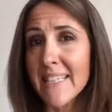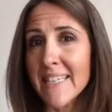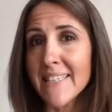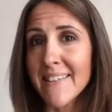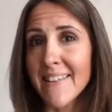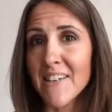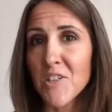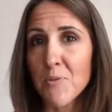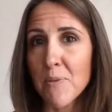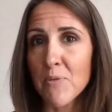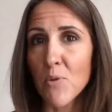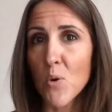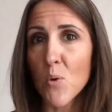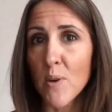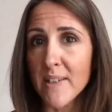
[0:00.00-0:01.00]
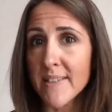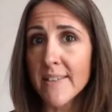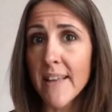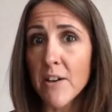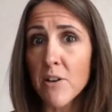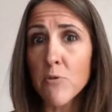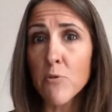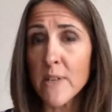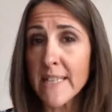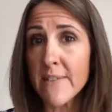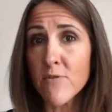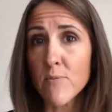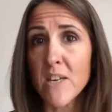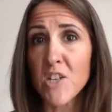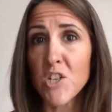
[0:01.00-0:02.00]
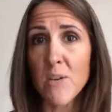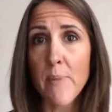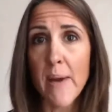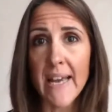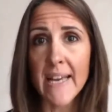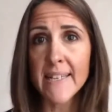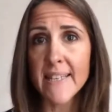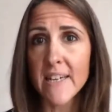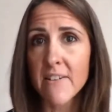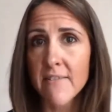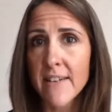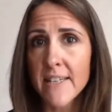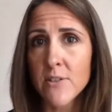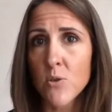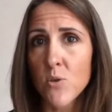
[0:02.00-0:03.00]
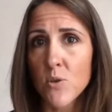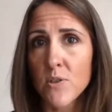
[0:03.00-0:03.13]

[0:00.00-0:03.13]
that they should be requesting? They can request that from their GP, is that correct? Or